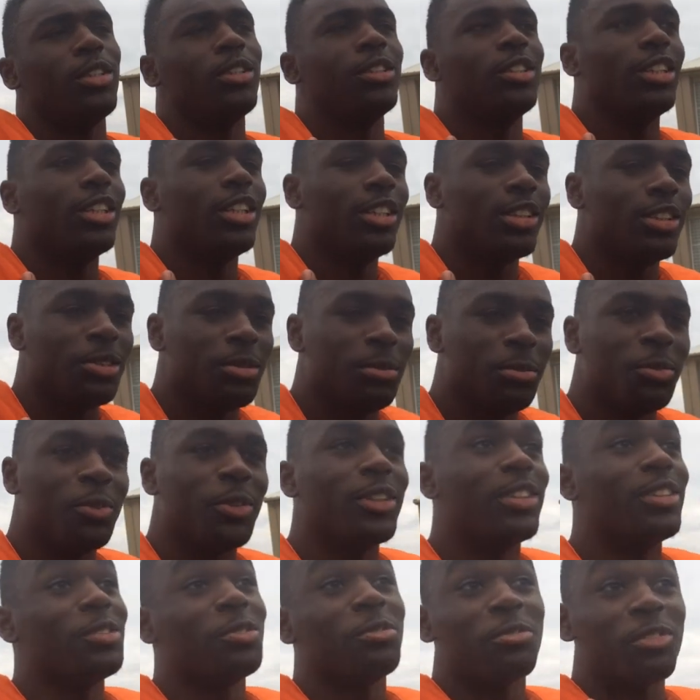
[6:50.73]
Oh, yeah.
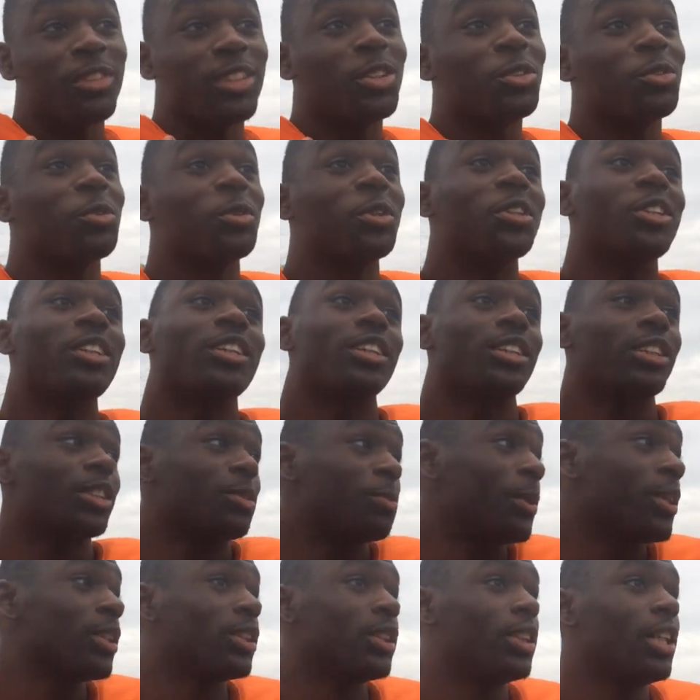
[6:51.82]
Feeling real good,
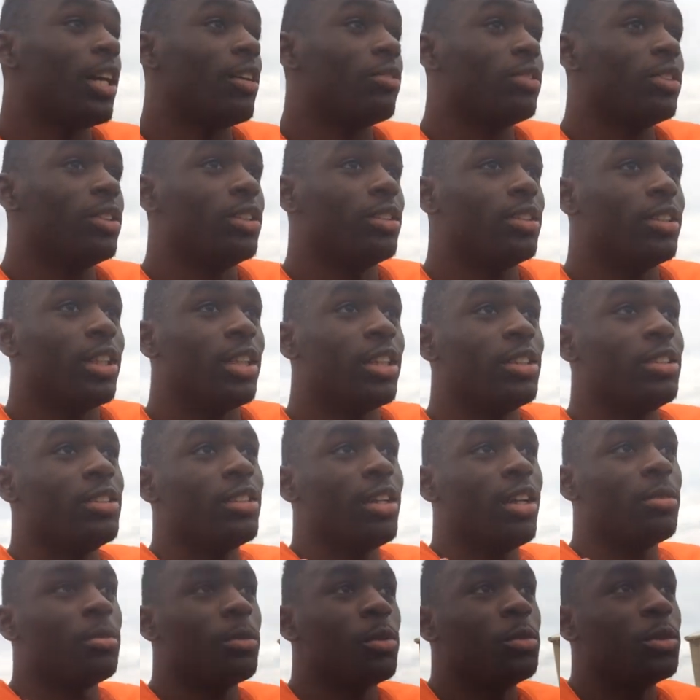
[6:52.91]
especially after the day. You
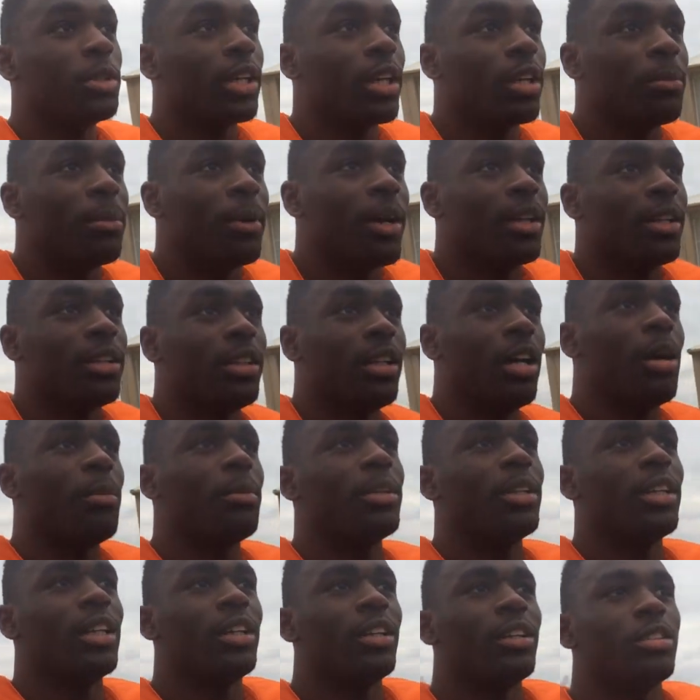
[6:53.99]
know, we came out and
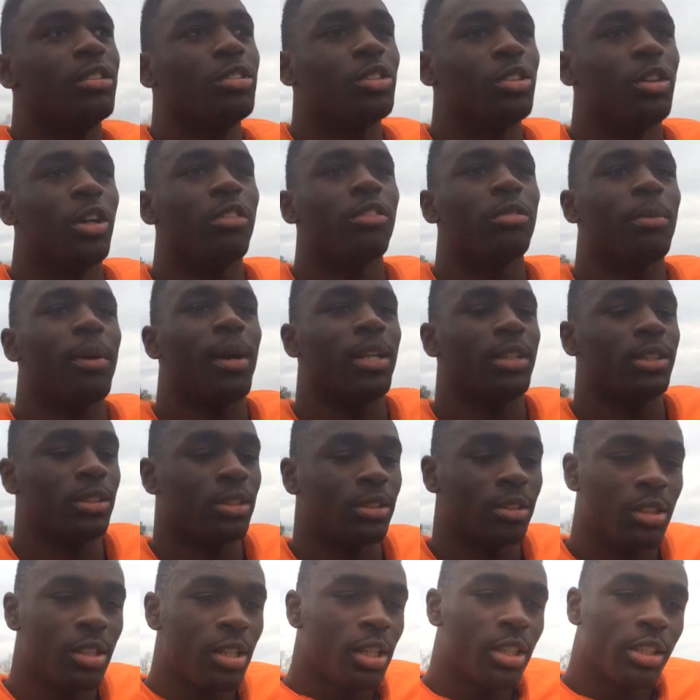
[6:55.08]
dominated. You know, everybody's
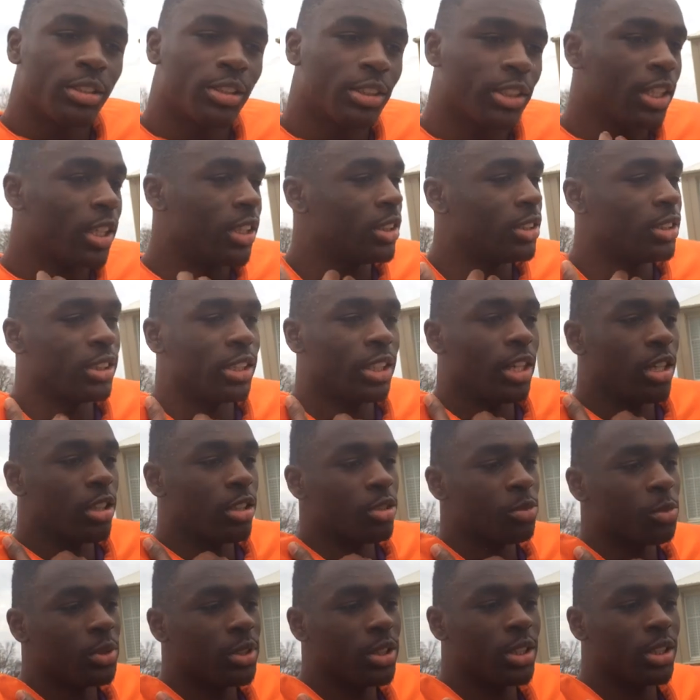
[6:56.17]
gelling together
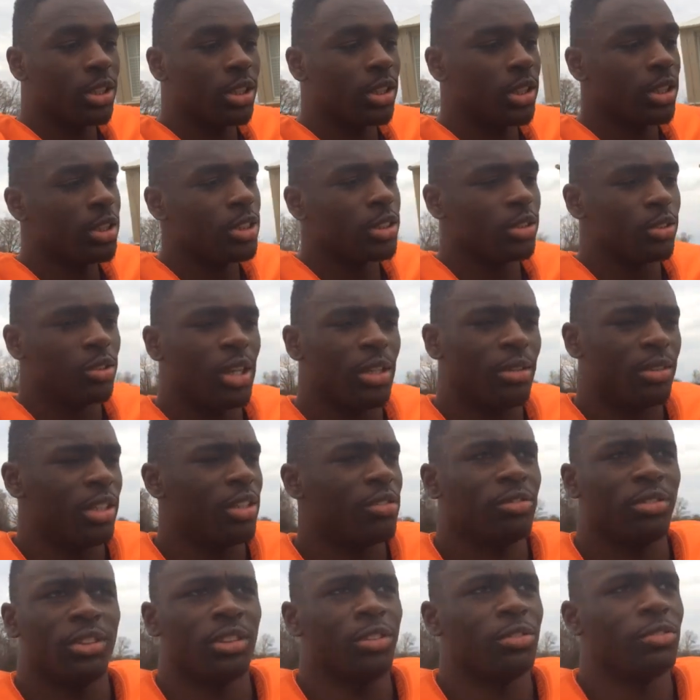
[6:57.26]
and we're looking good, so I
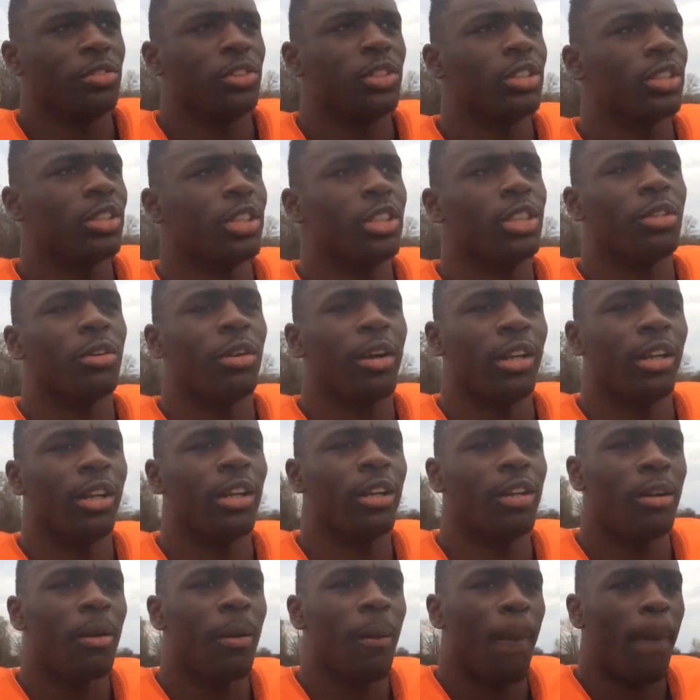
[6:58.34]
definitely feel good right
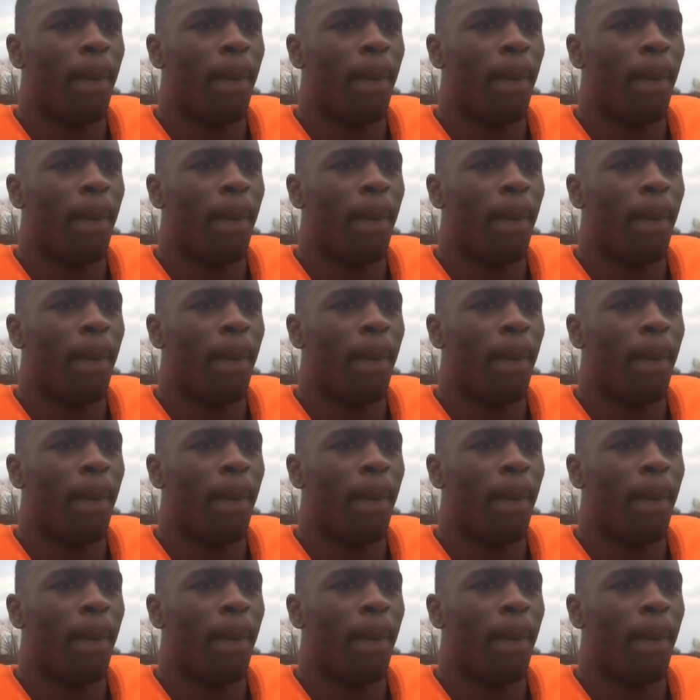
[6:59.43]
now.